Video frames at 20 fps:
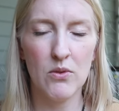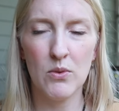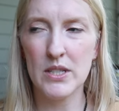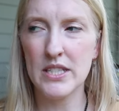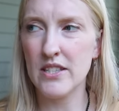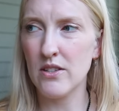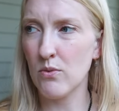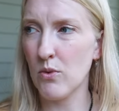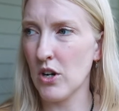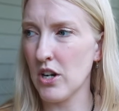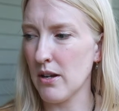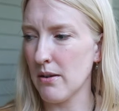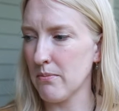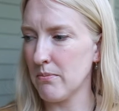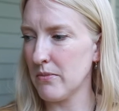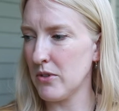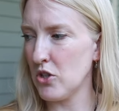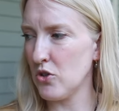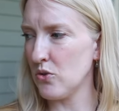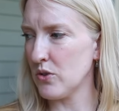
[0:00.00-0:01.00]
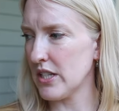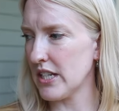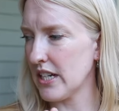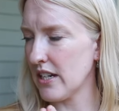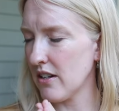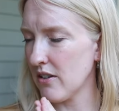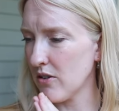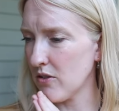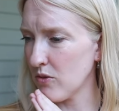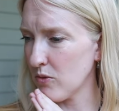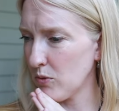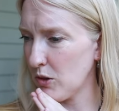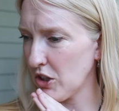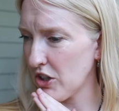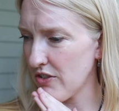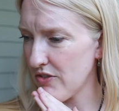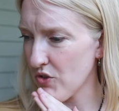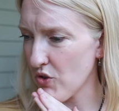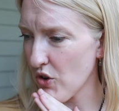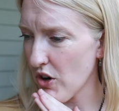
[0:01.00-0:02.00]
what's the word I'm using? Uh, I'm
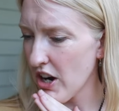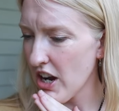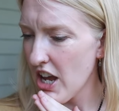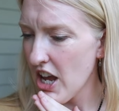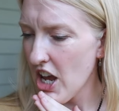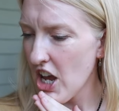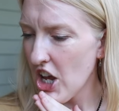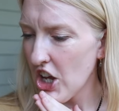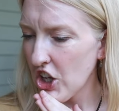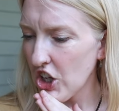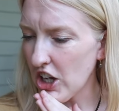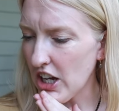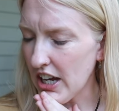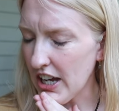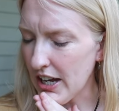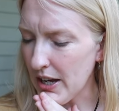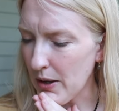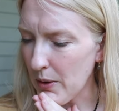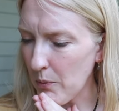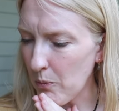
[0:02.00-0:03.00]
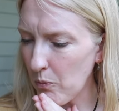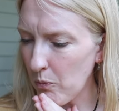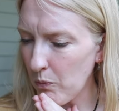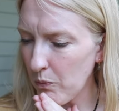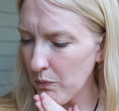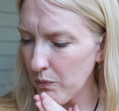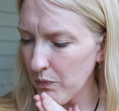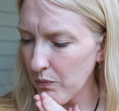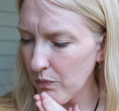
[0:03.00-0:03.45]
looking for. Um,